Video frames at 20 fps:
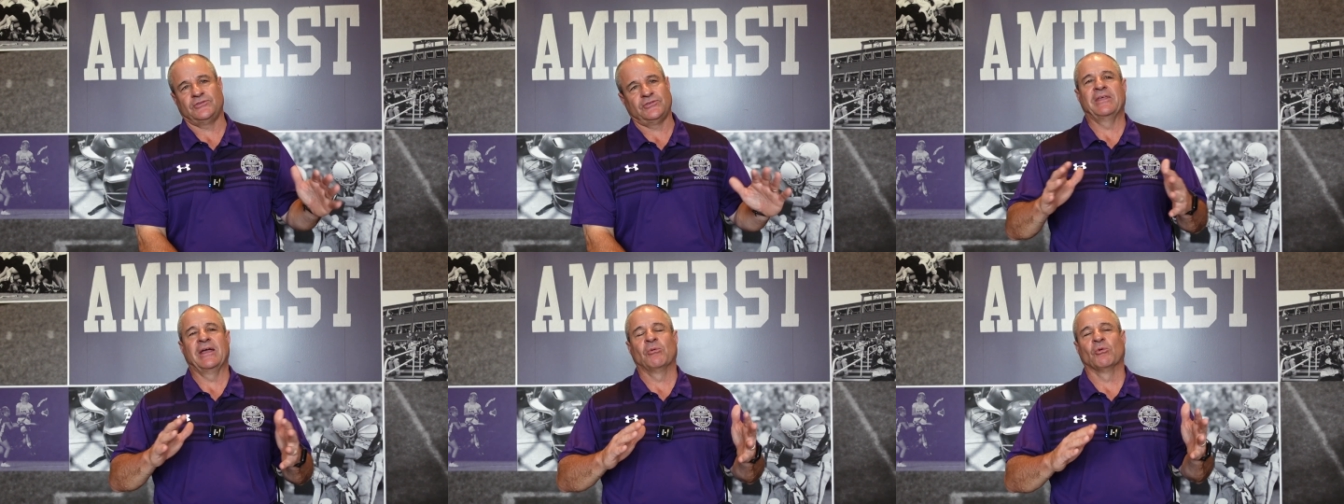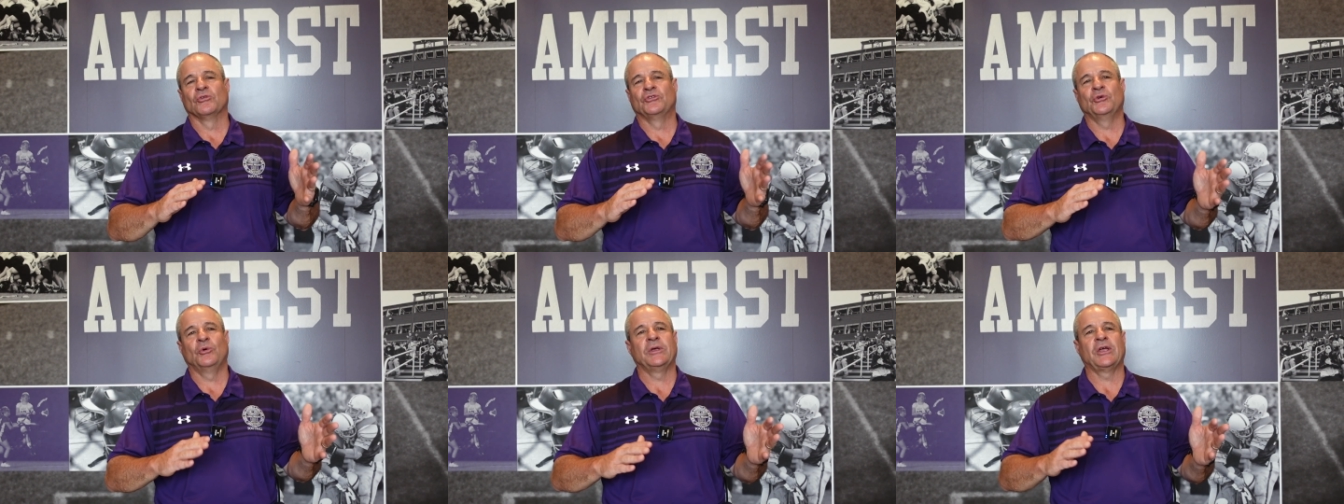They
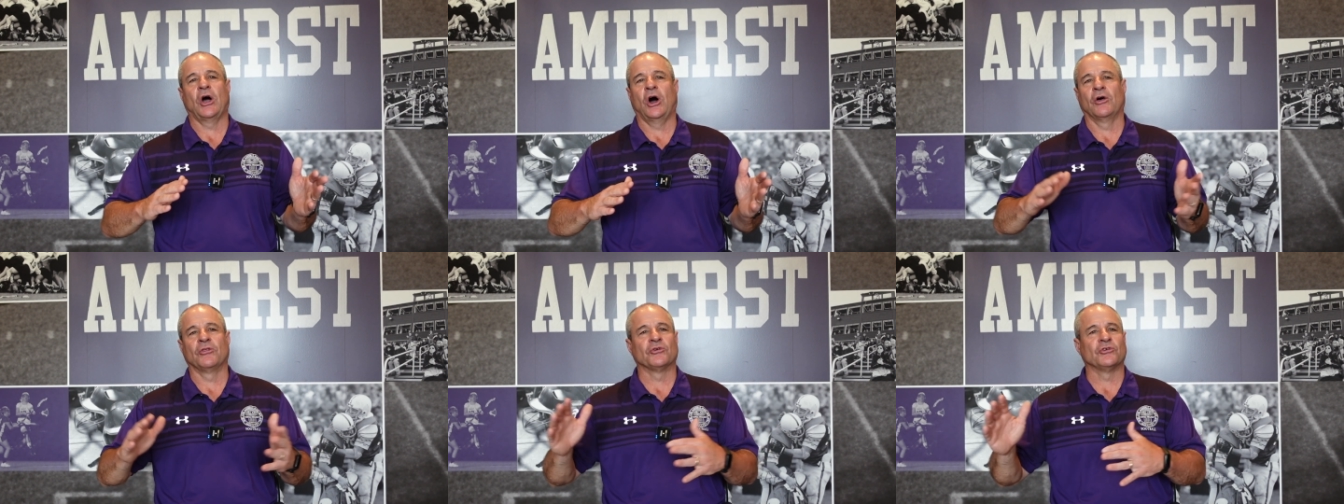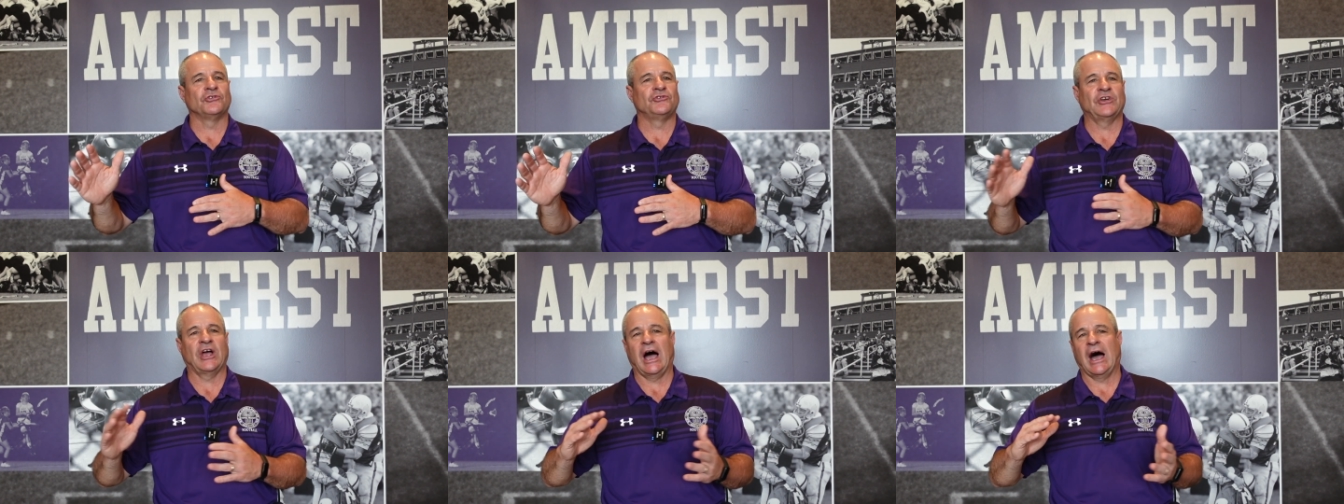were doing
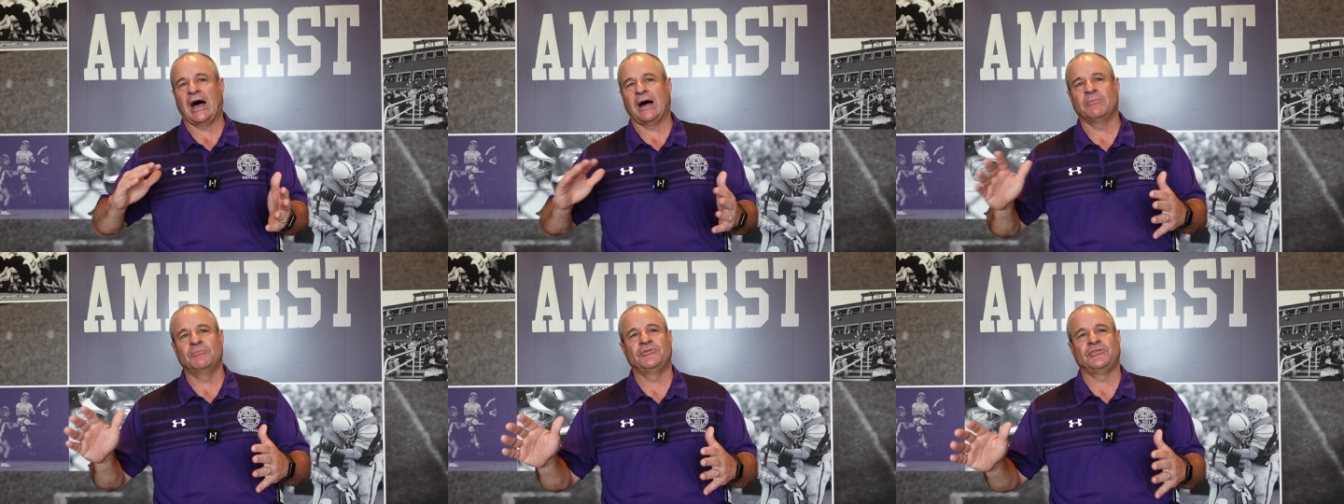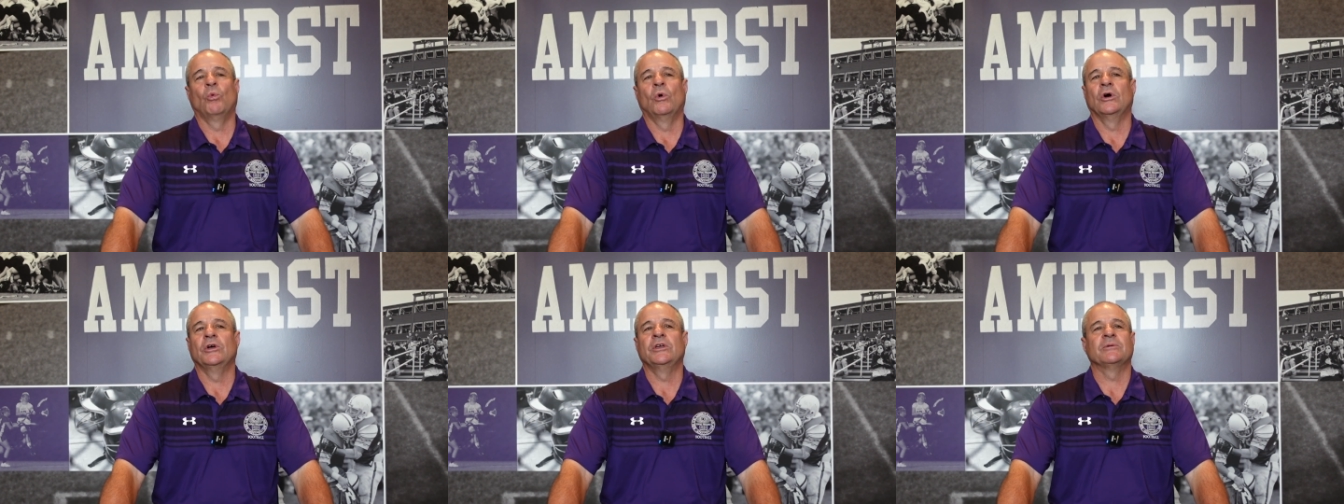other jobs.
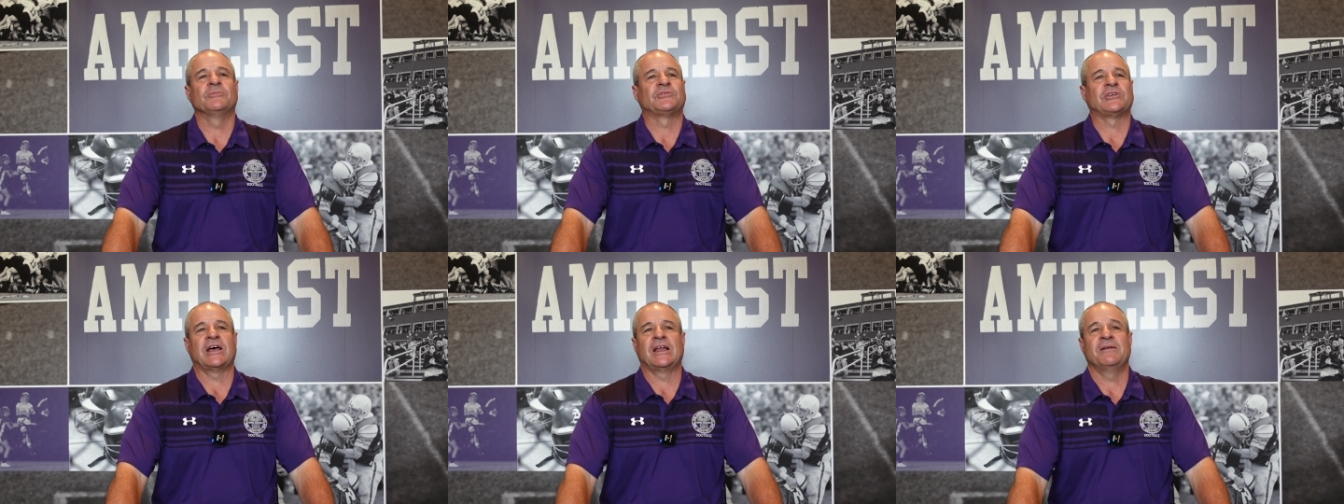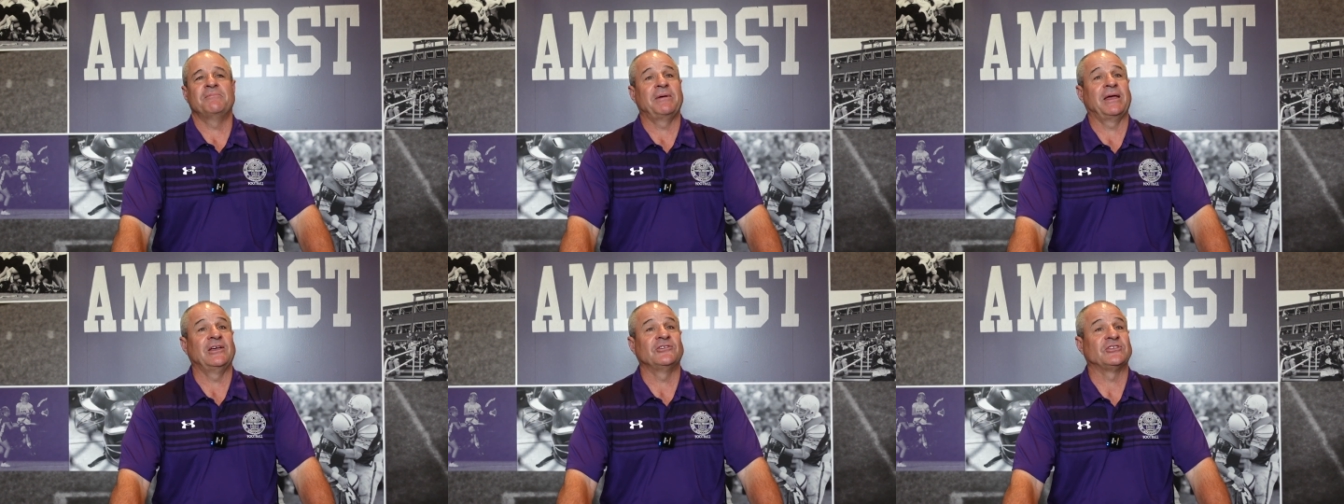Williams had an
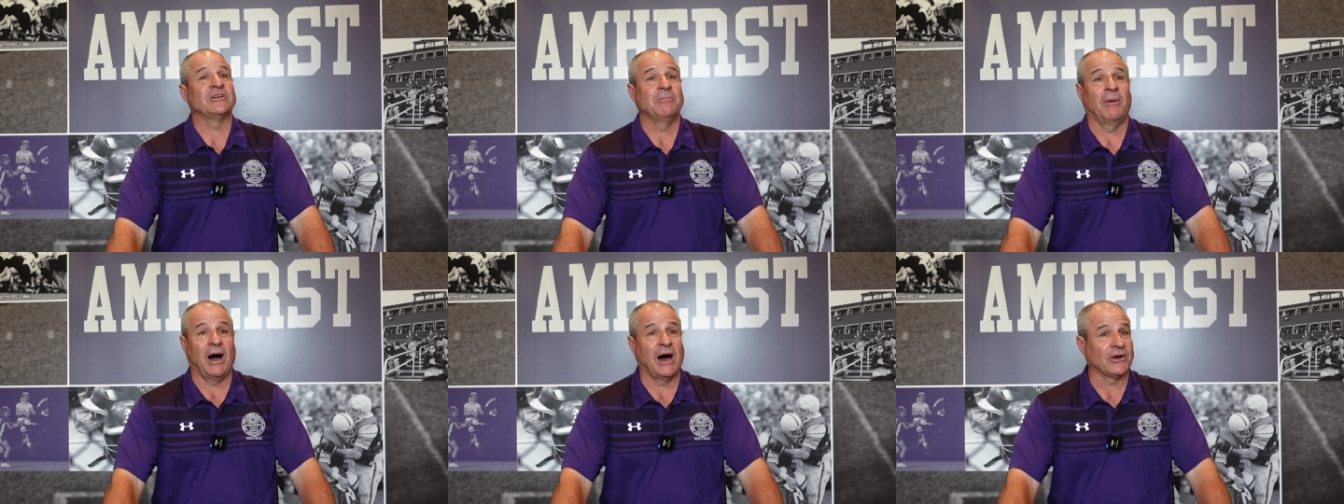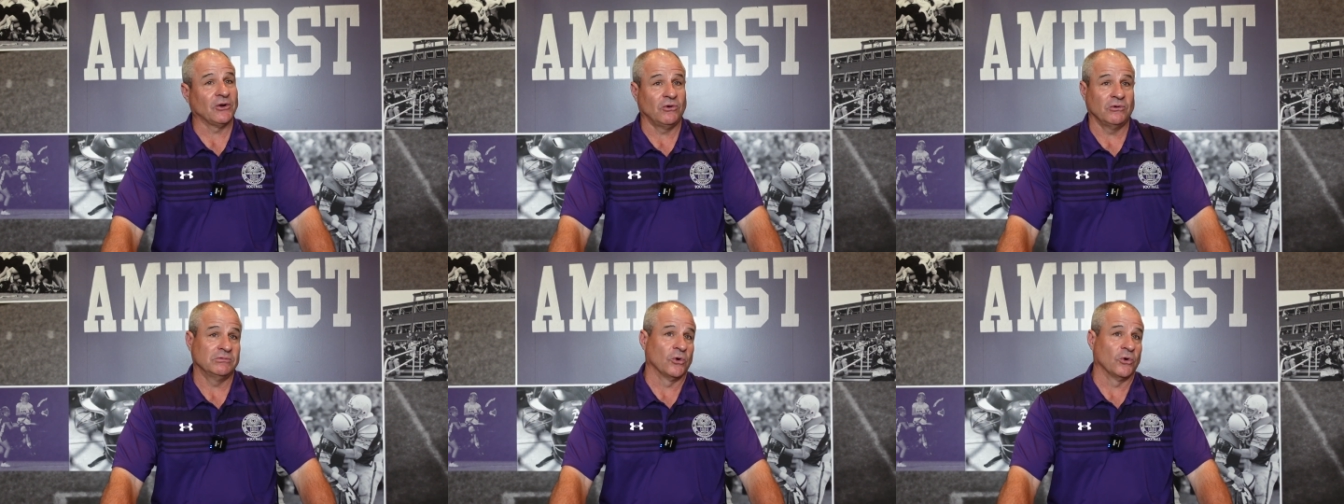amazing model.